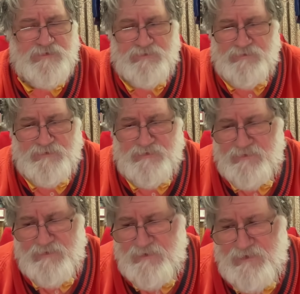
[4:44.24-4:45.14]
It's uh,
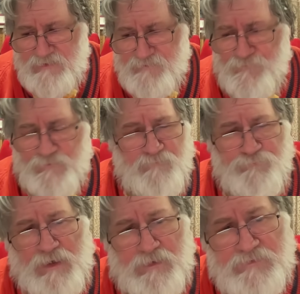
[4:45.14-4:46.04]
it's full of
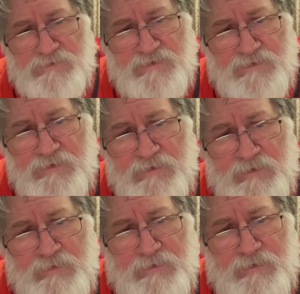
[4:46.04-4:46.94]
bugs,
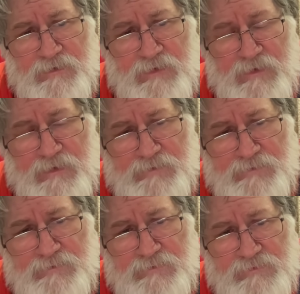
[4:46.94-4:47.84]

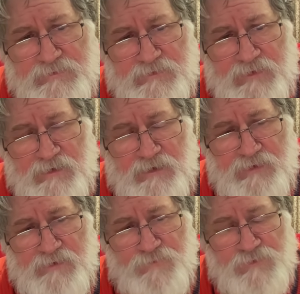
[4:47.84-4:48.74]
and uh, and
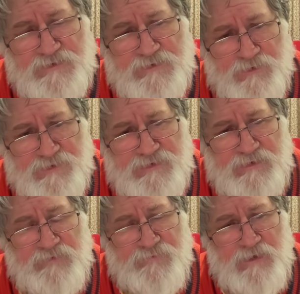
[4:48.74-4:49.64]
therefore it's
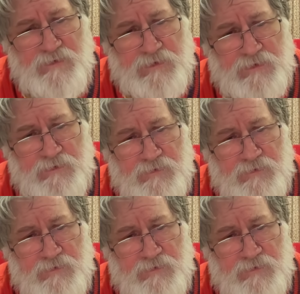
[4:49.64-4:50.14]
constantly failing.